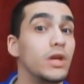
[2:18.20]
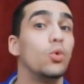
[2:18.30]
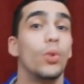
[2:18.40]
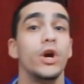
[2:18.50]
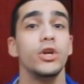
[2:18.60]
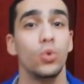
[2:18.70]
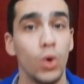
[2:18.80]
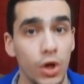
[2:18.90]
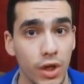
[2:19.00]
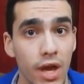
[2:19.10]
be, where do you
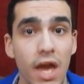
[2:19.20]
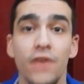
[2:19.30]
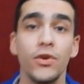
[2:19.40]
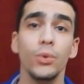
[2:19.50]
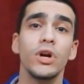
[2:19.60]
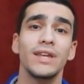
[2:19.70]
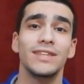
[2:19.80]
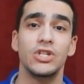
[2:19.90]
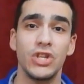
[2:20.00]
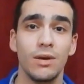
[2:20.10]
work? If you work at
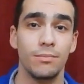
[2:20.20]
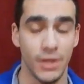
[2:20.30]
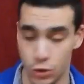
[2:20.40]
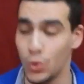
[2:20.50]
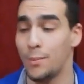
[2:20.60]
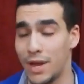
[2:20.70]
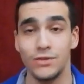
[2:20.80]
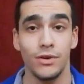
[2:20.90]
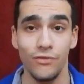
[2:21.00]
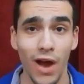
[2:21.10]
the gym, then
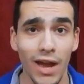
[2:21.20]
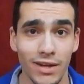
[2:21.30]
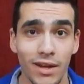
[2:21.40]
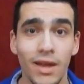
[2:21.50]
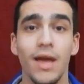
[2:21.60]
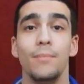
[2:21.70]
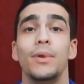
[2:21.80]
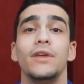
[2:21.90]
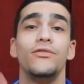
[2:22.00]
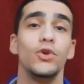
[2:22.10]
sweatpants are fine.
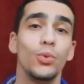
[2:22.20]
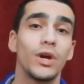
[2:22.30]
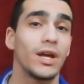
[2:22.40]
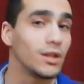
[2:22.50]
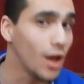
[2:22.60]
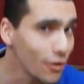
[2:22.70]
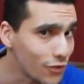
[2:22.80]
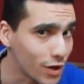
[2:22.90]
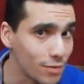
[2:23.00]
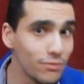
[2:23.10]
But if you work at a law
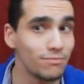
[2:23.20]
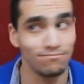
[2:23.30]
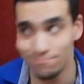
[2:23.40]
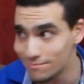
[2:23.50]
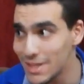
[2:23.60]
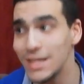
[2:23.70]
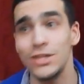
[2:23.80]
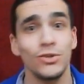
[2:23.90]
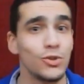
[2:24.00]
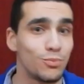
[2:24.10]
firm, then
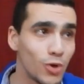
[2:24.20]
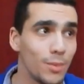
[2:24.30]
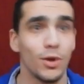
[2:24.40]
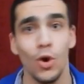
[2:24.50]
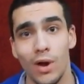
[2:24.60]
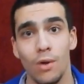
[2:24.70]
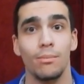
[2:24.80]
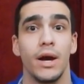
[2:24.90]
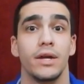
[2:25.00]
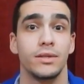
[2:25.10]
you should probably go out and
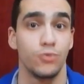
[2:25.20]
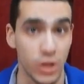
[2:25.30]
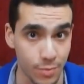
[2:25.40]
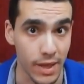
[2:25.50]
buy some dress